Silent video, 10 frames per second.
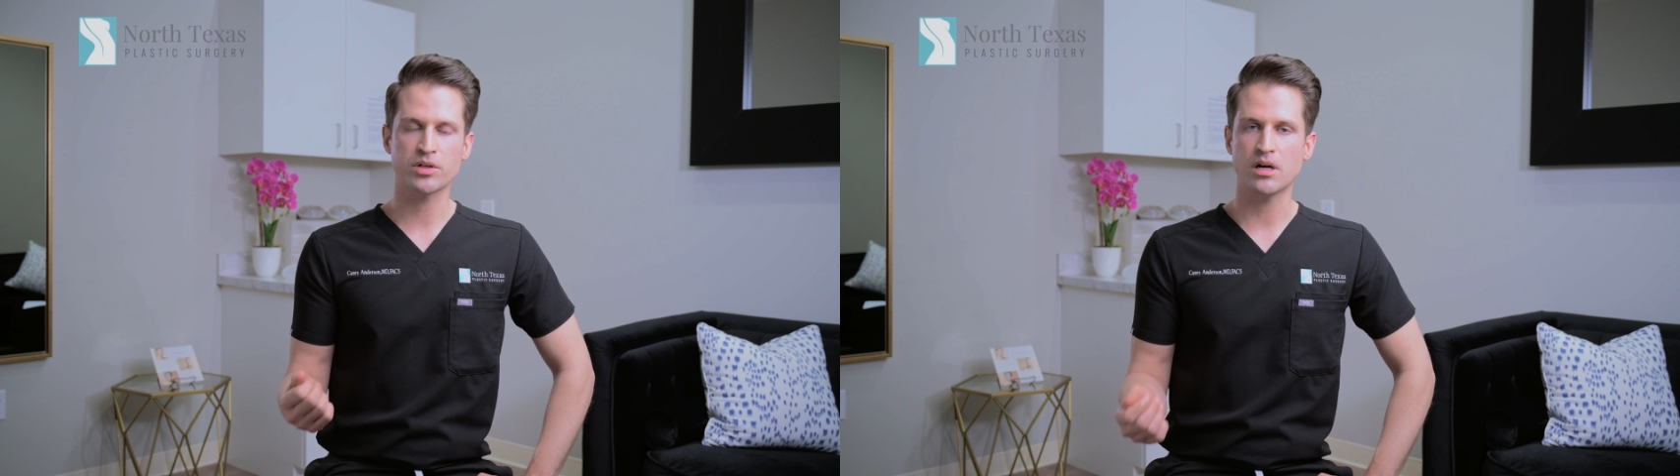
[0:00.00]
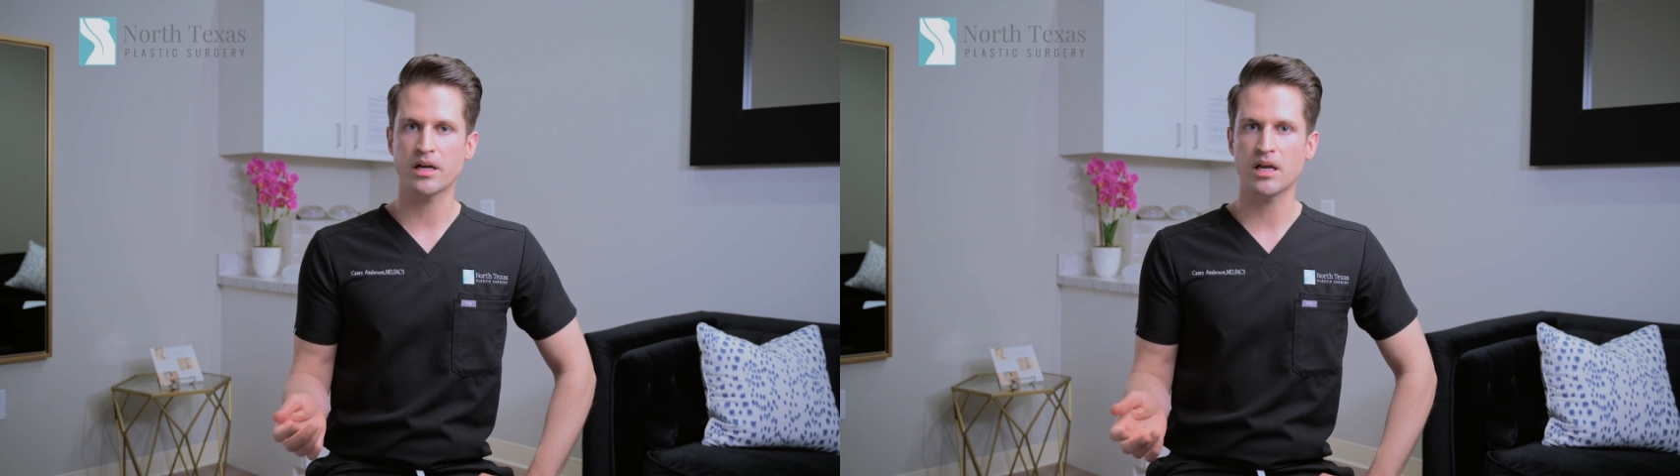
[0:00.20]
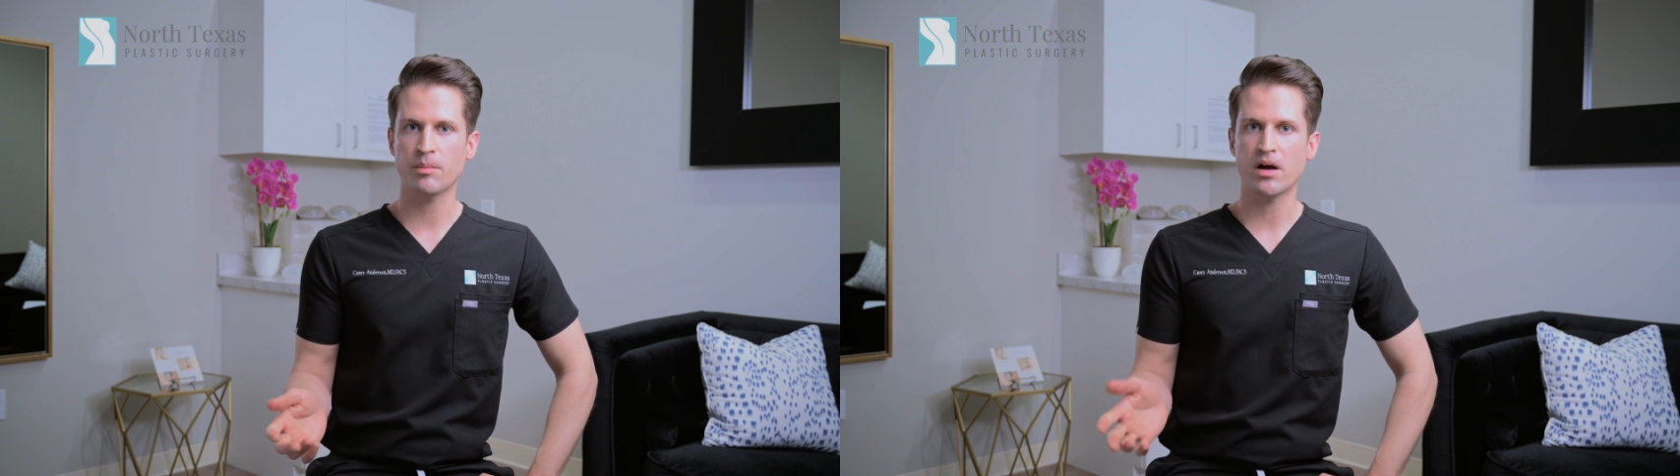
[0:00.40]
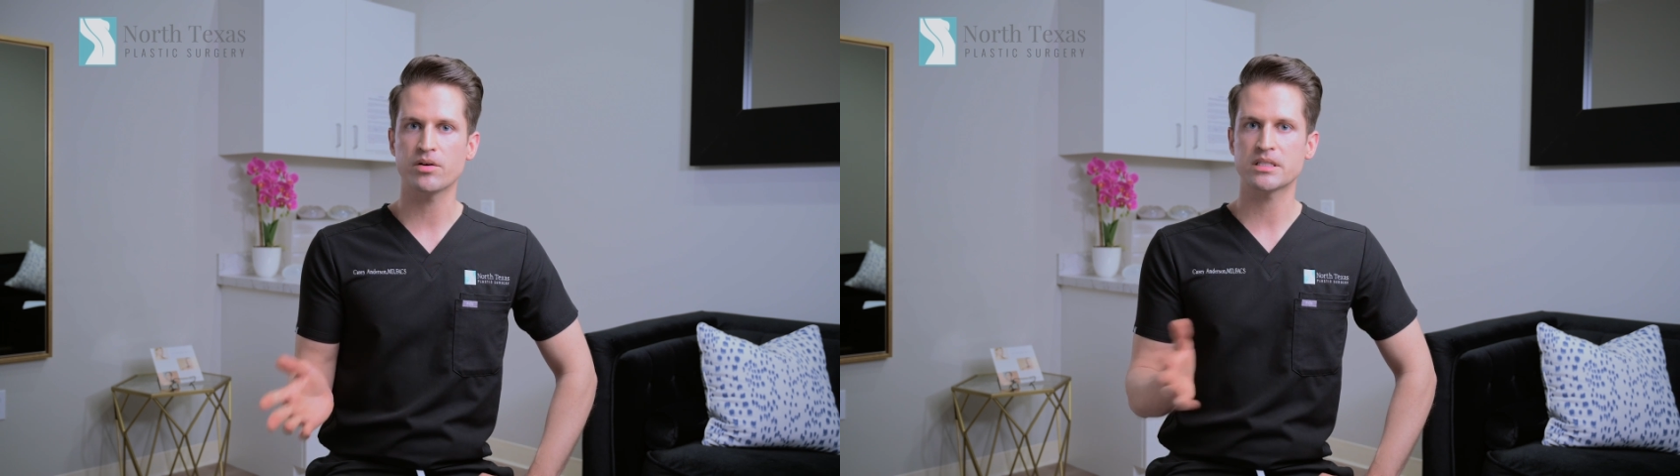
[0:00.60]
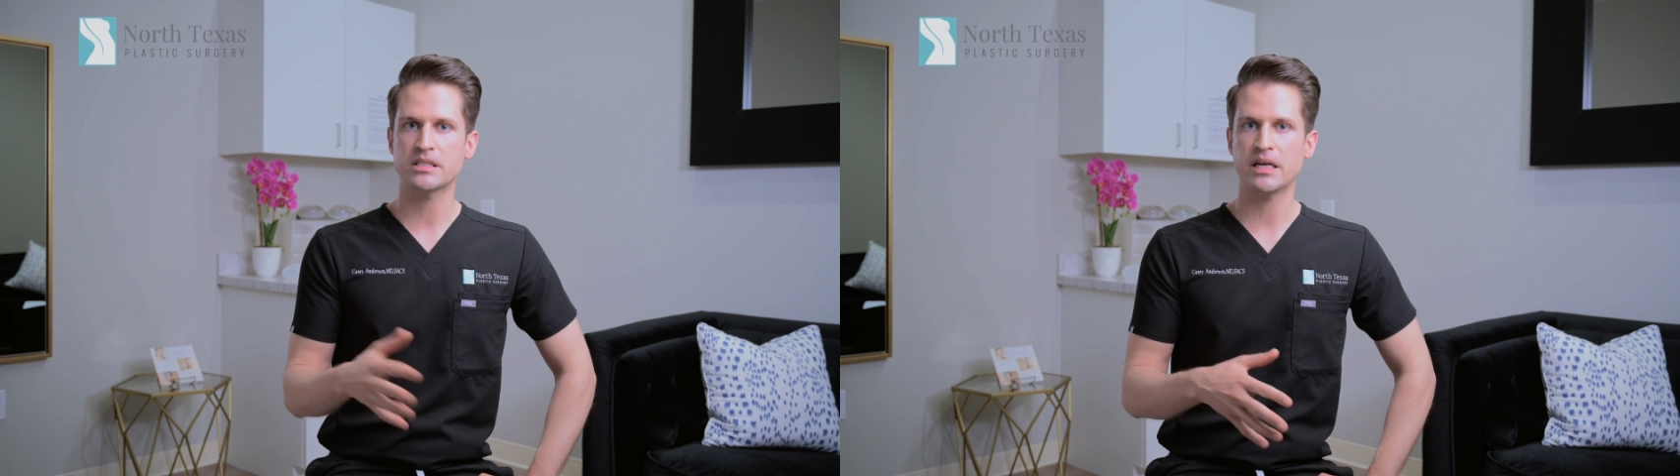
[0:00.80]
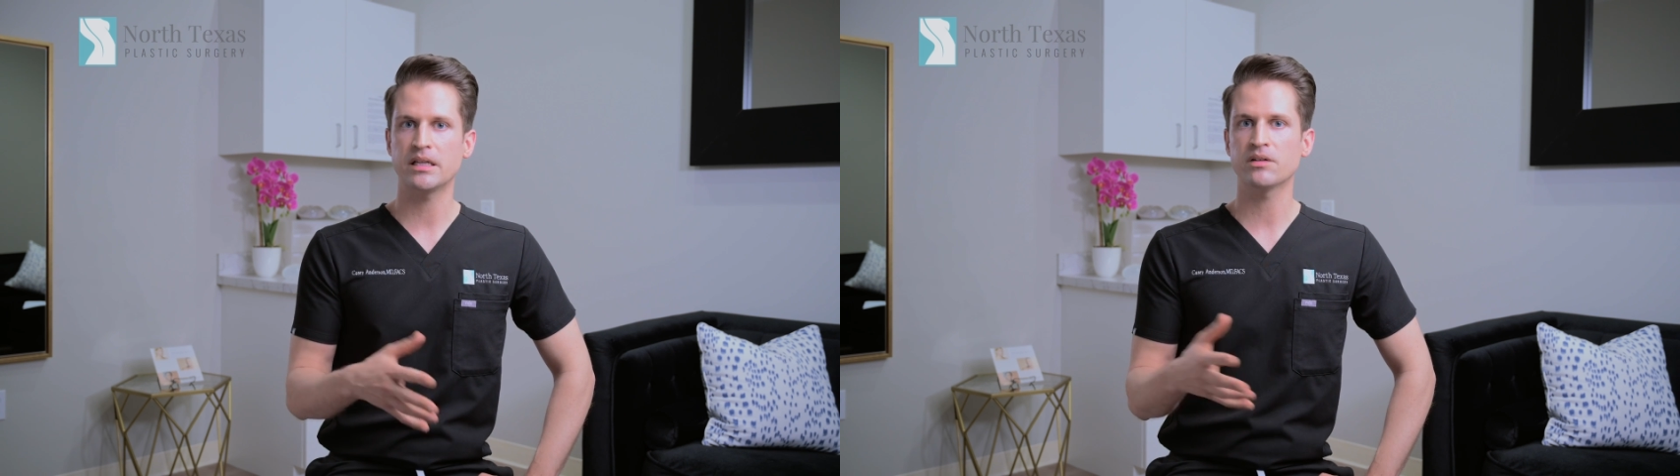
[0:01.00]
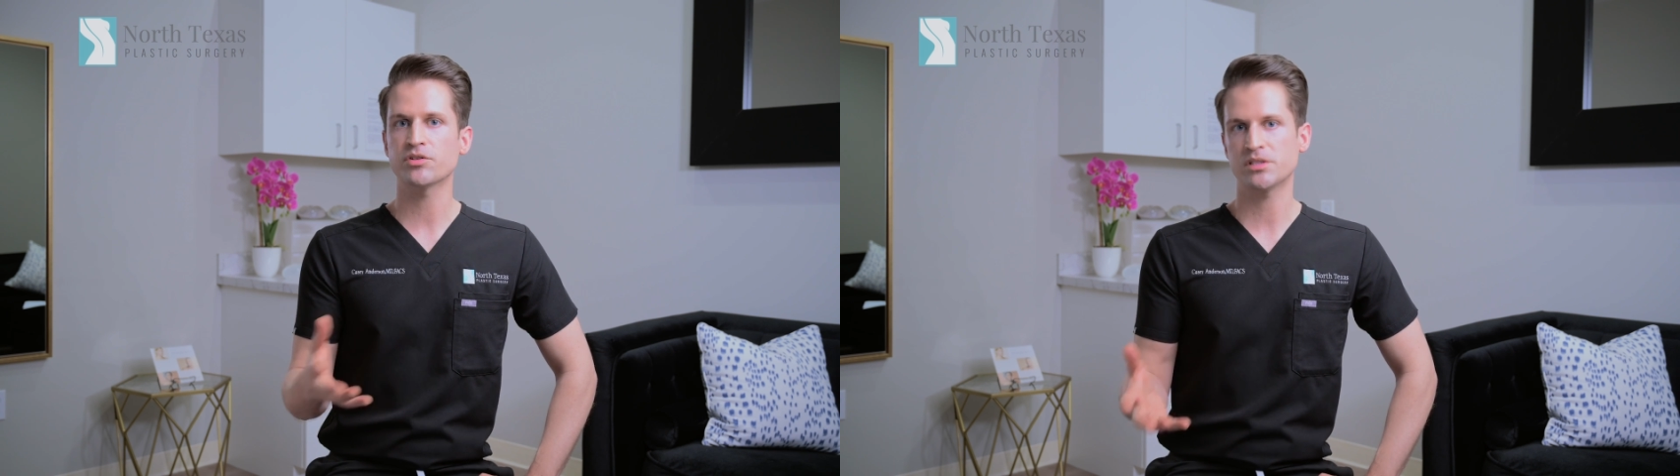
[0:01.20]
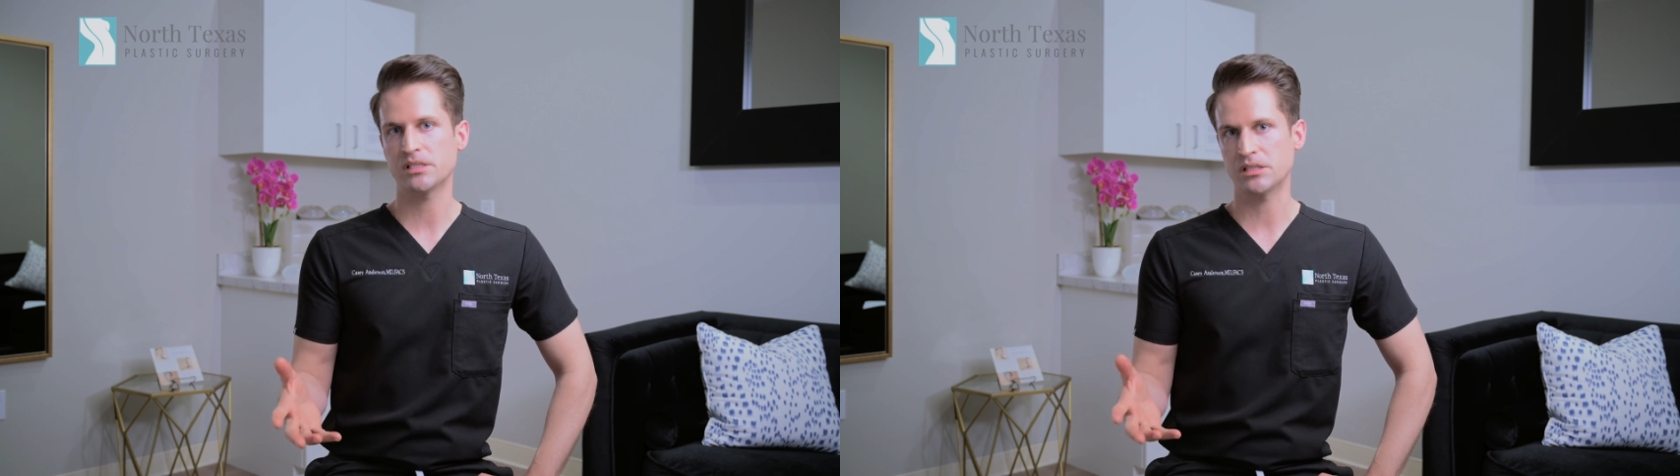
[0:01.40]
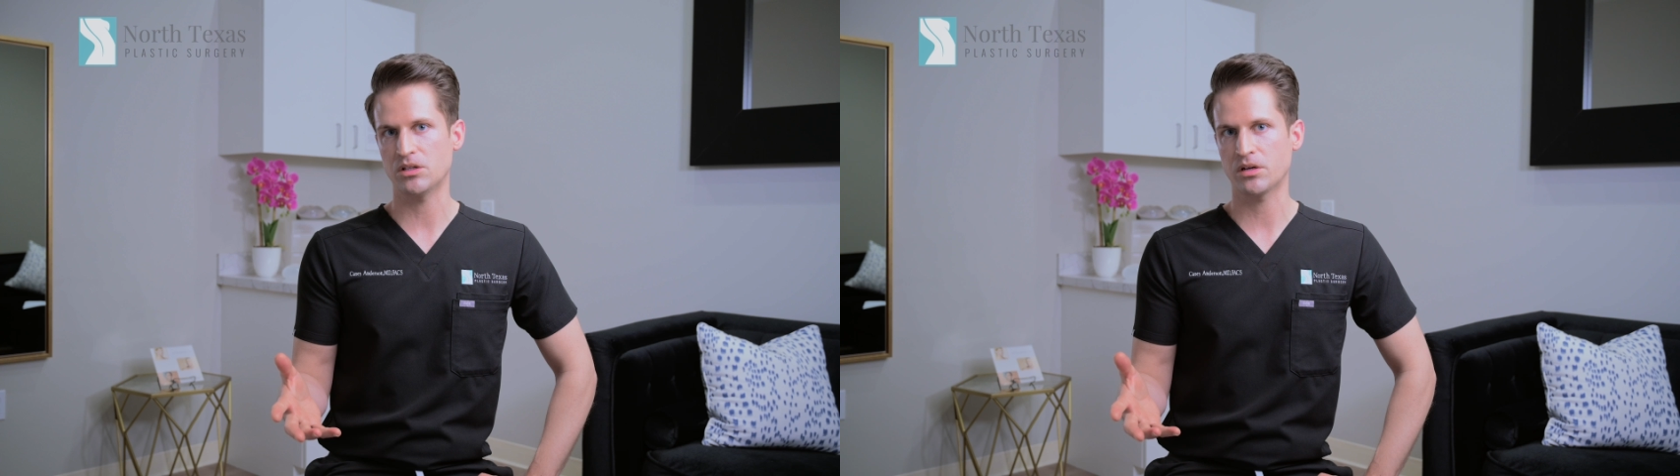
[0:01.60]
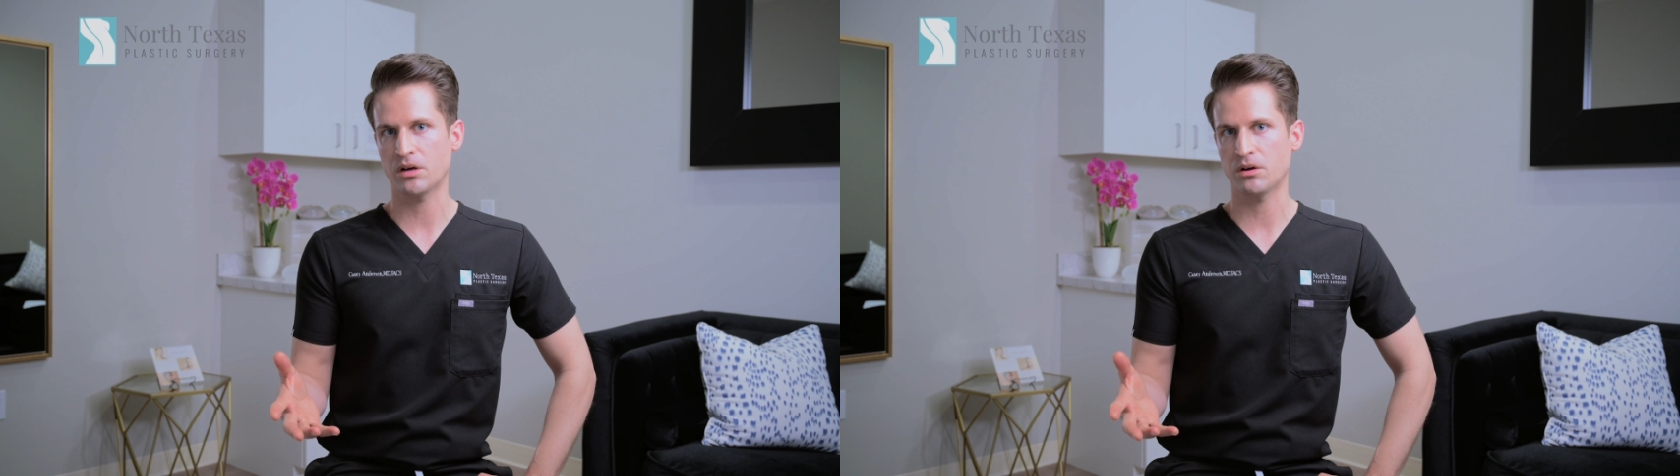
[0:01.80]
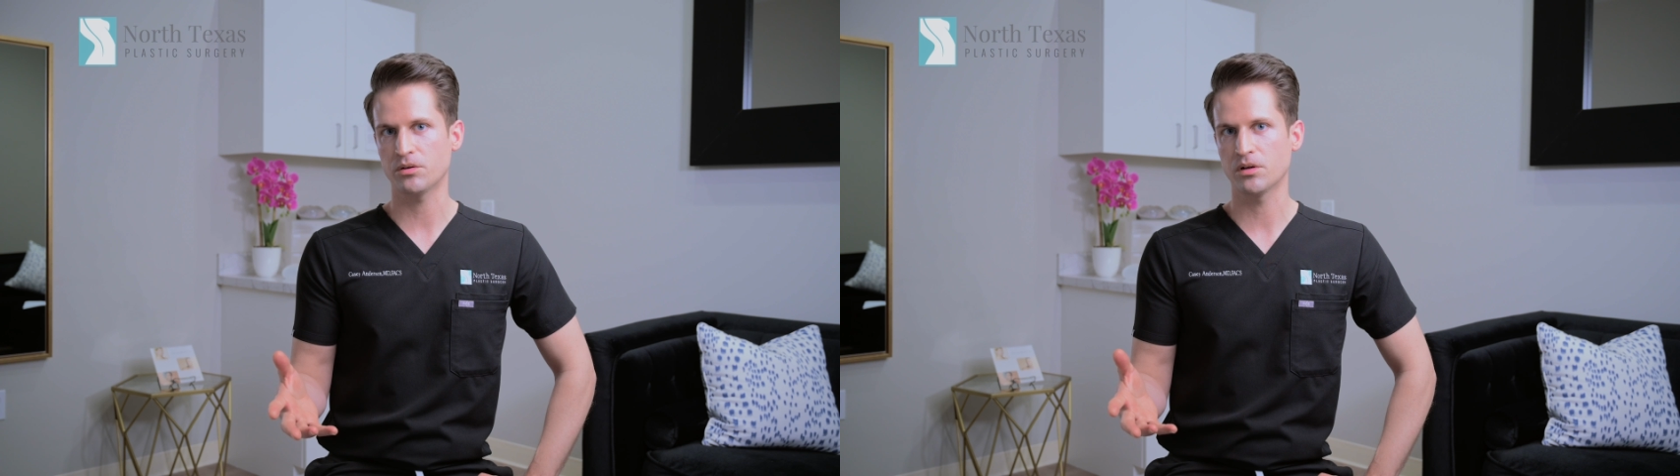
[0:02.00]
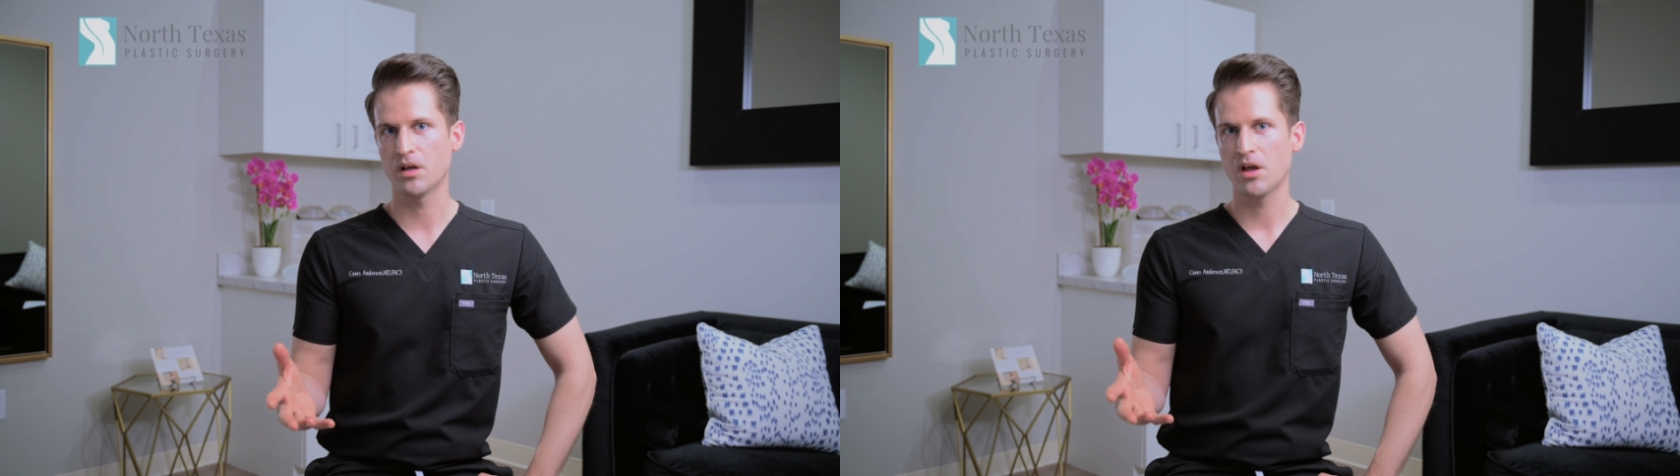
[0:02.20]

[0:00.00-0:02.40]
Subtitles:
talking about saline versus silicone,